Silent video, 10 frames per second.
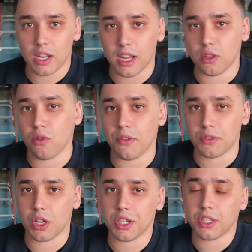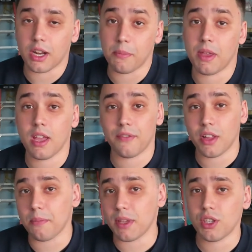that I know I've changed that I may have
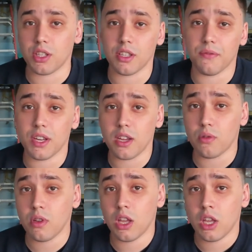not mentioned in the video.